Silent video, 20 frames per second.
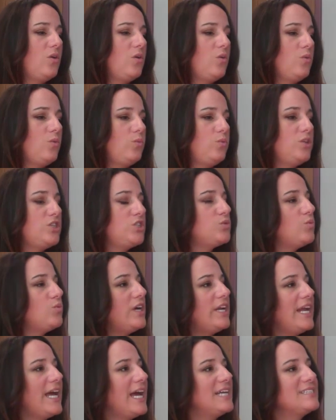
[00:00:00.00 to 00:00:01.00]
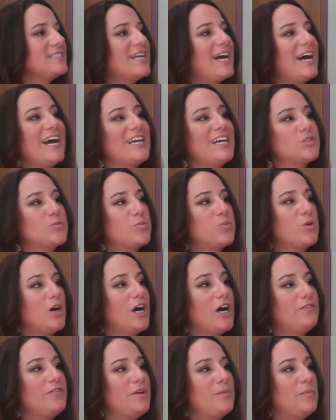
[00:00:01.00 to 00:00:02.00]
which one has the highest
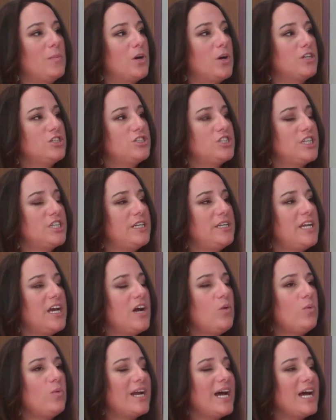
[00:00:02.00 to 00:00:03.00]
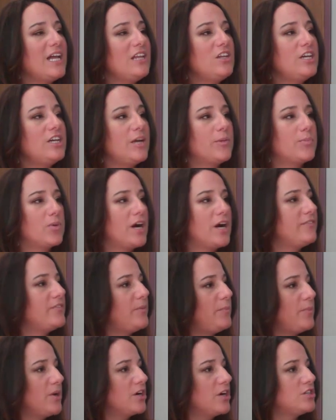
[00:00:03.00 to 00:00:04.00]
profit margin. Now, when I look at profit
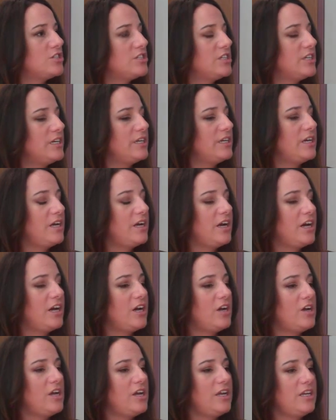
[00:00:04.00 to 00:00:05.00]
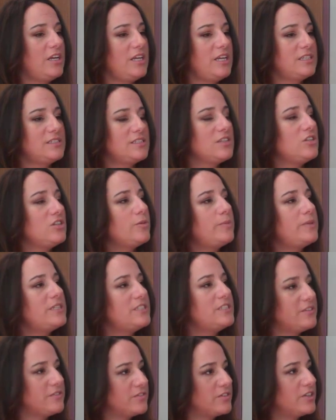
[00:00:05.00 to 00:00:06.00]
margin, it's a little bit
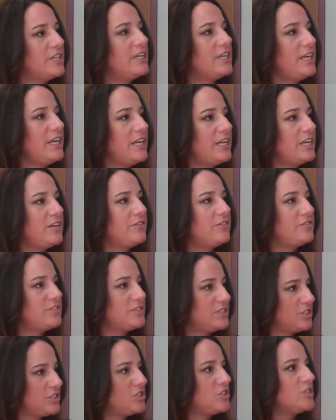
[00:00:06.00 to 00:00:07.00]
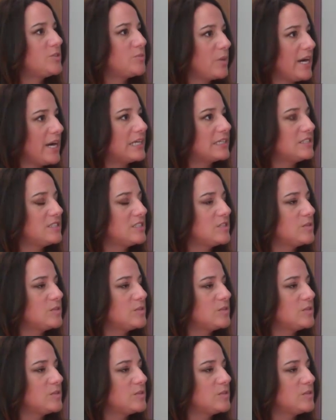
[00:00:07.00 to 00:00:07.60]
different in a physician's practice,